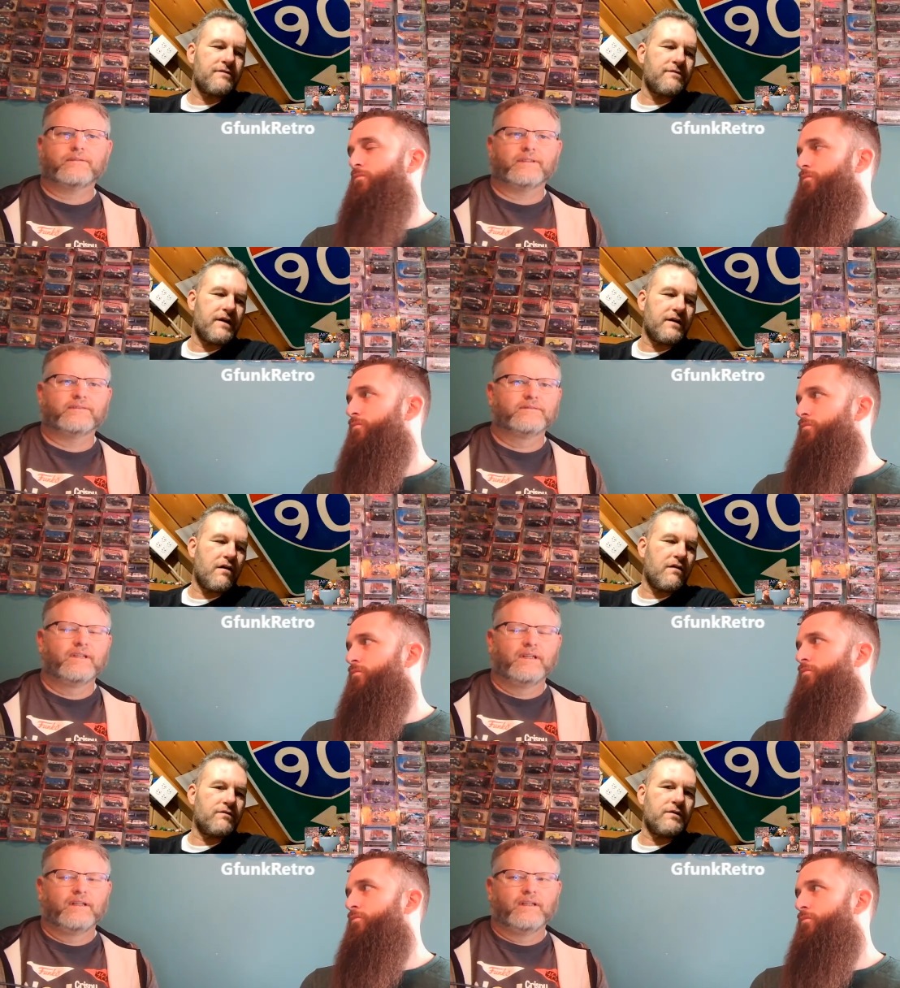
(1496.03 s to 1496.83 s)
Speaker 1: to find
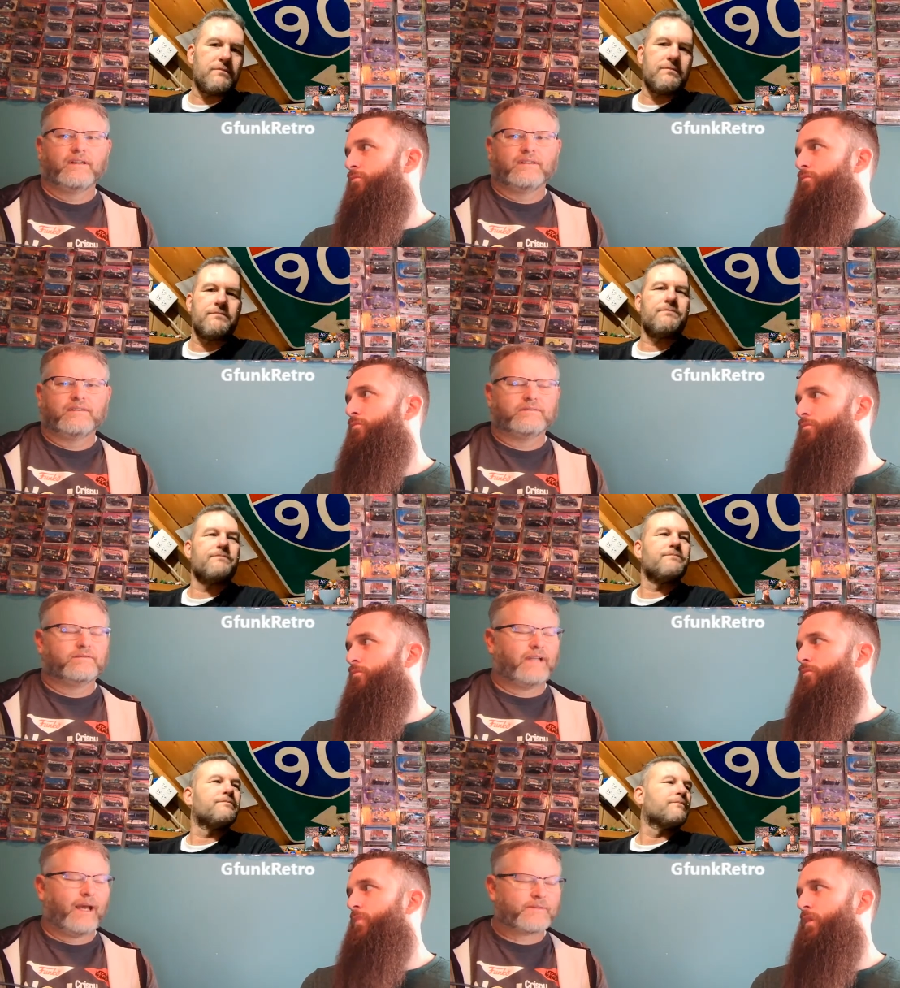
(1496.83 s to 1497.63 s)
all of them.
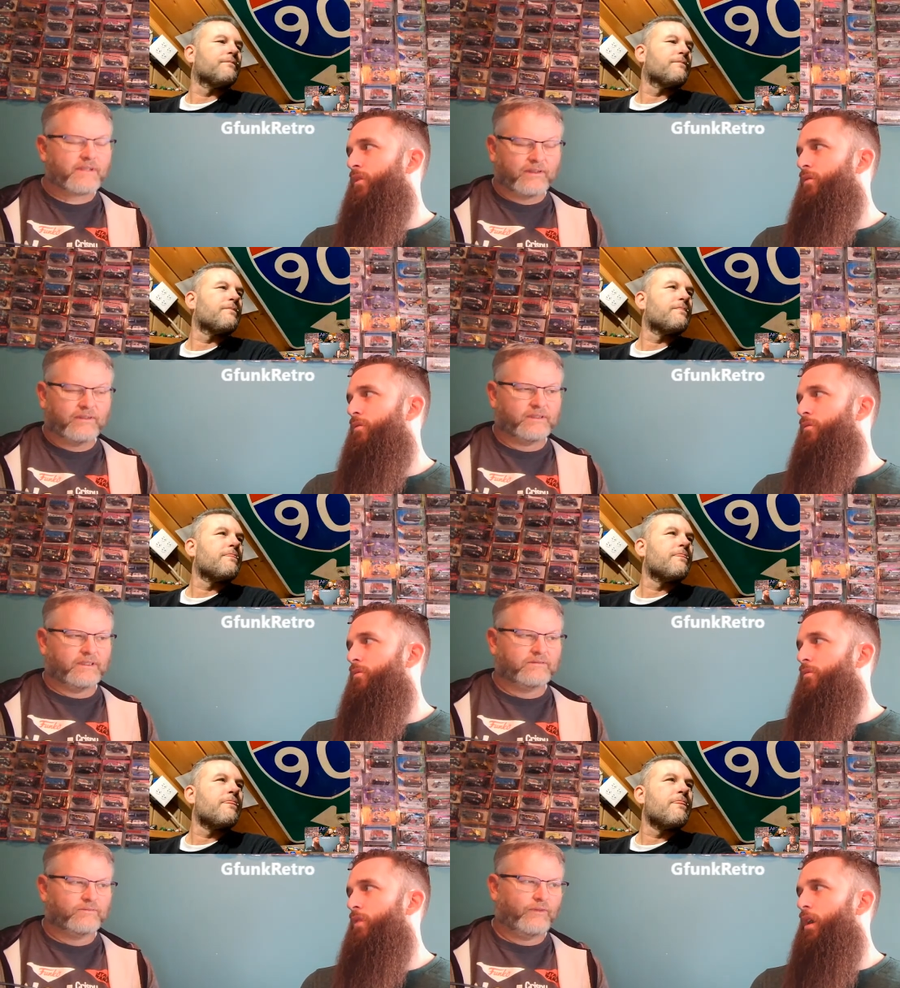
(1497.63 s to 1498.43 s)
Absolutely.
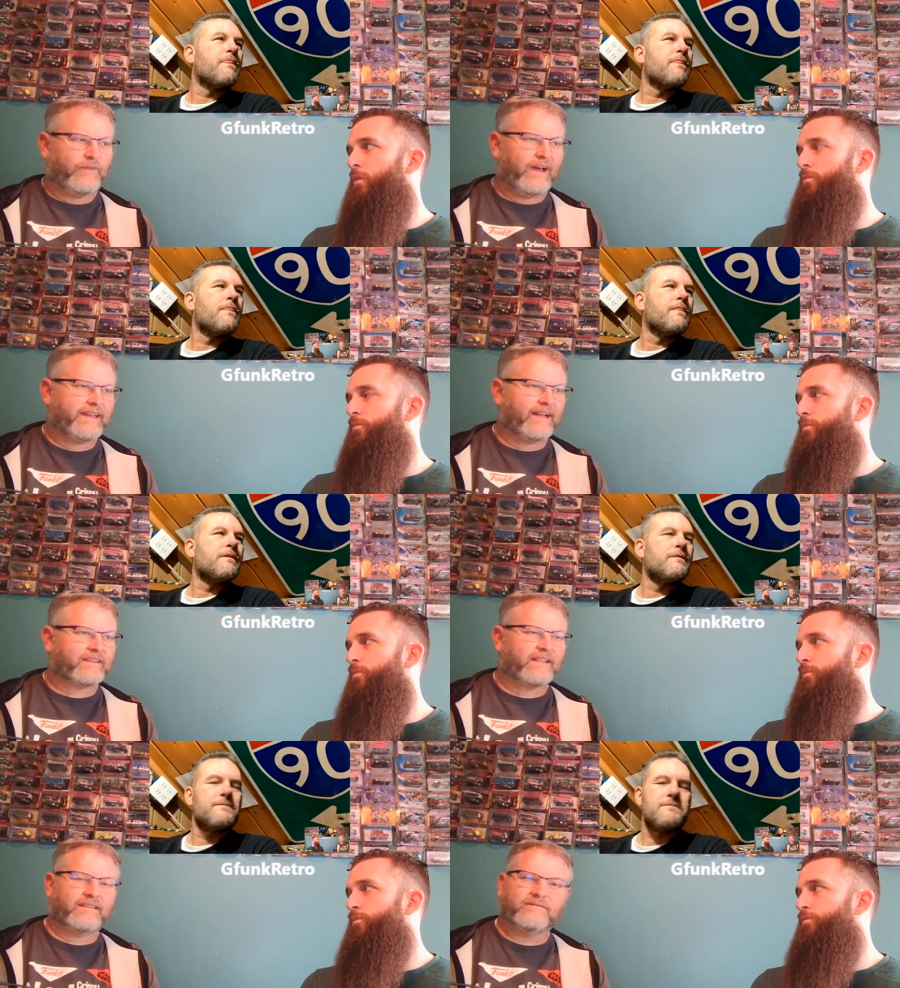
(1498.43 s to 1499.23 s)
Yeah. found out
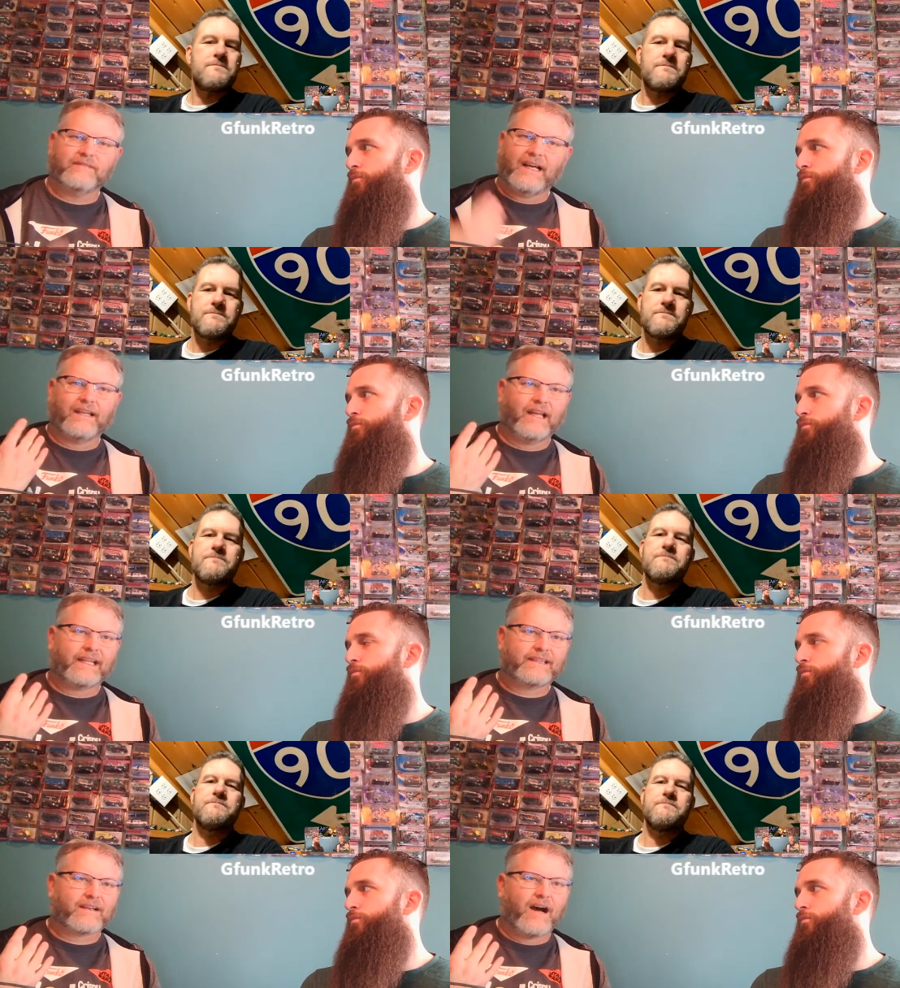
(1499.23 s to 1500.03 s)
that I
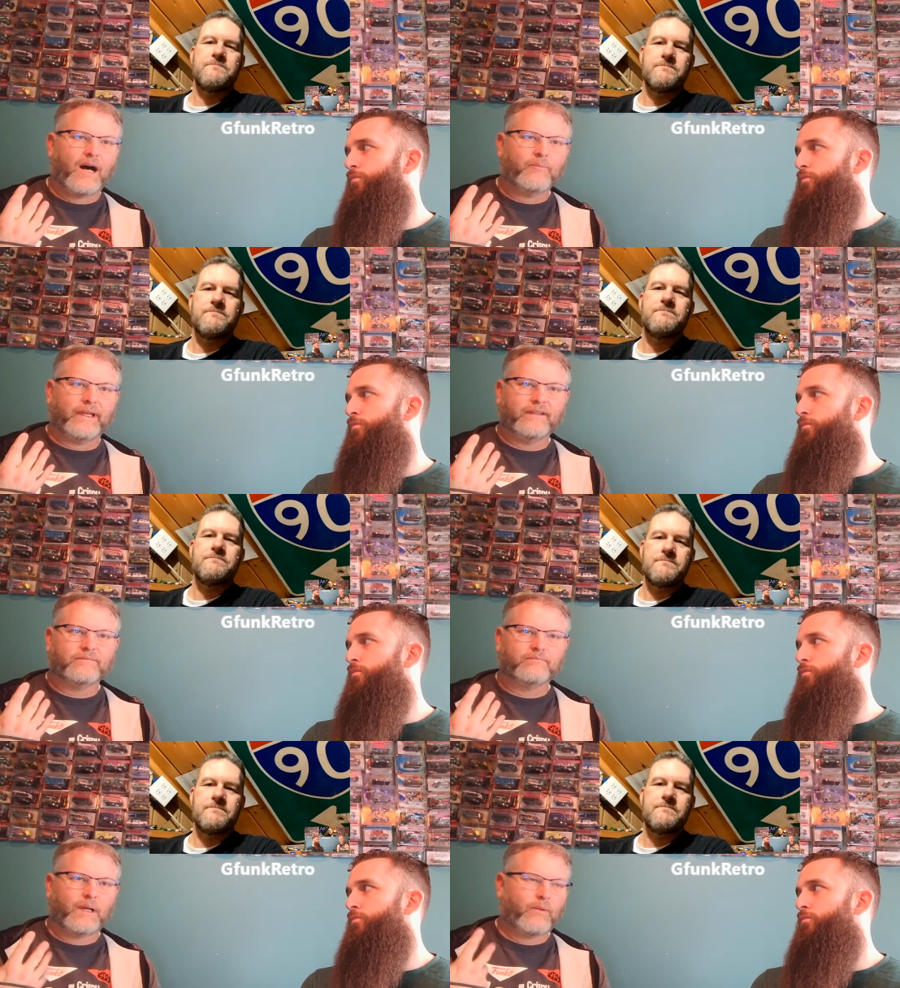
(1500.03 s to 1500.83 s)
like the combi.
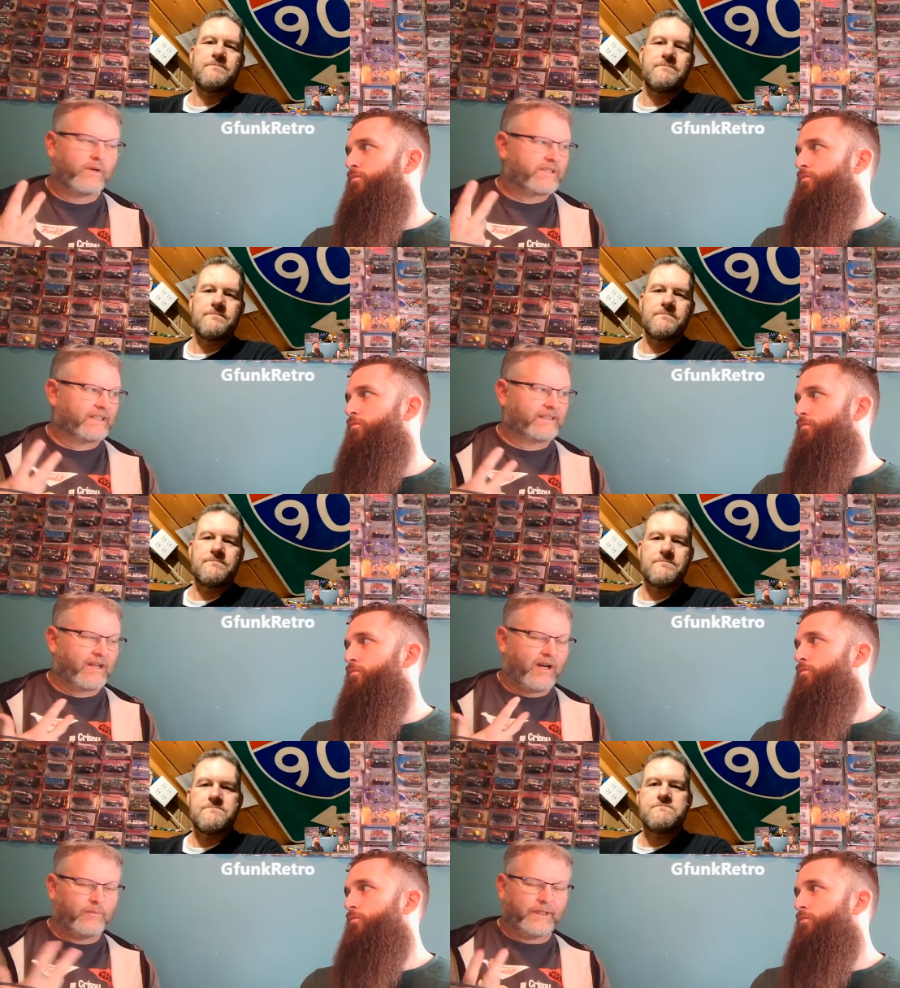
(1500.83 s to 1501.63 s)
My boys like the
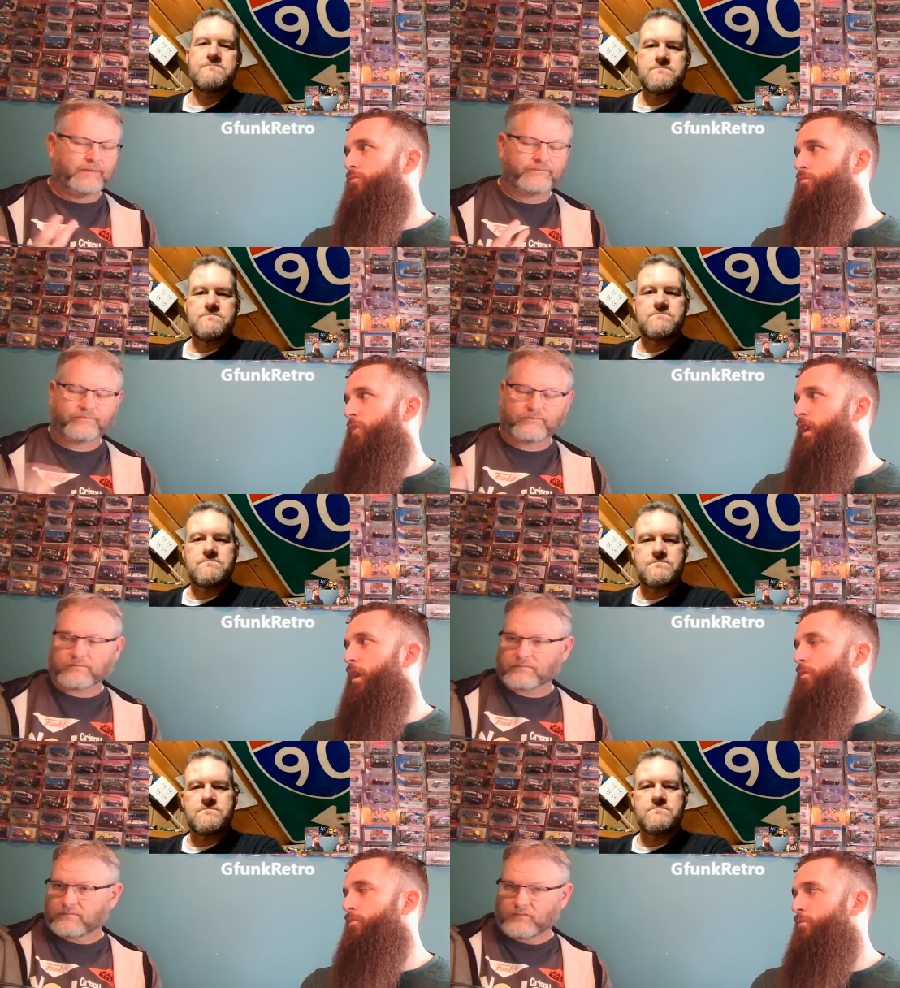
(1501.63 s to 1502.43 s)
combi.
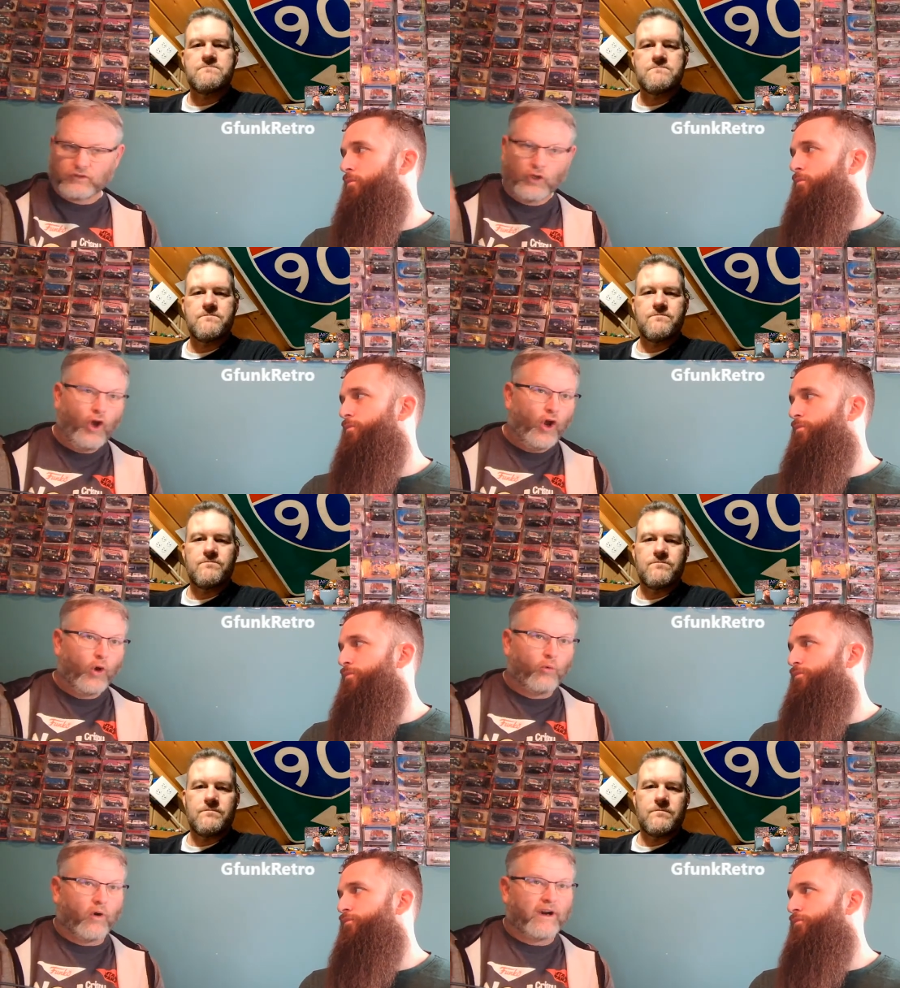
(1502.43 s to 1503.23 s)
Yeah.
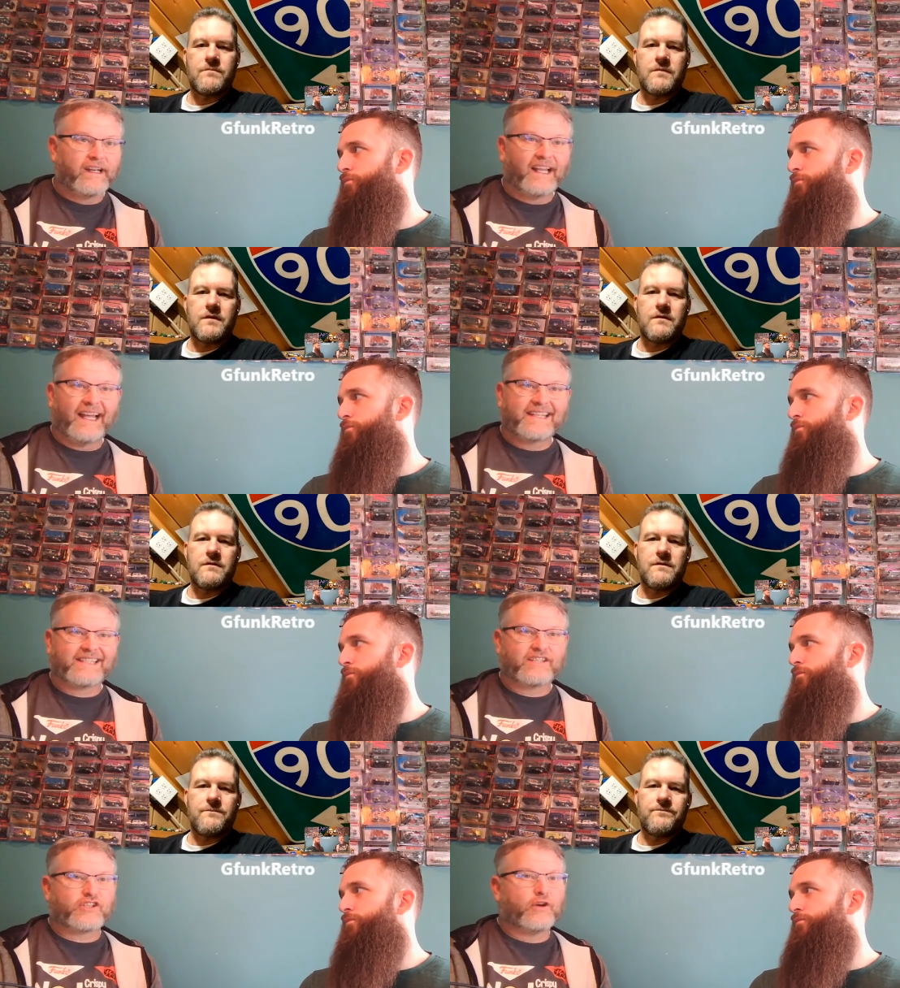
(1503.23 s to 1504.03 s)
Warren likes
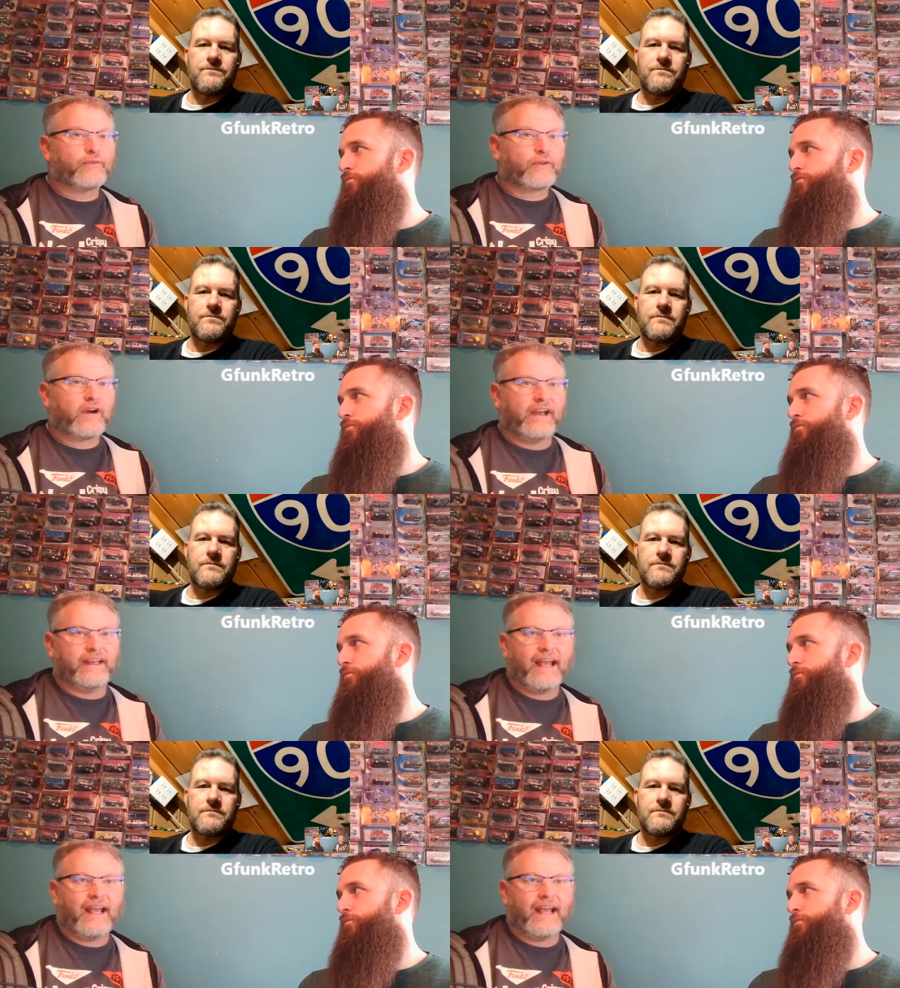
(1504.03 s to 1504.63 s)
the surf crate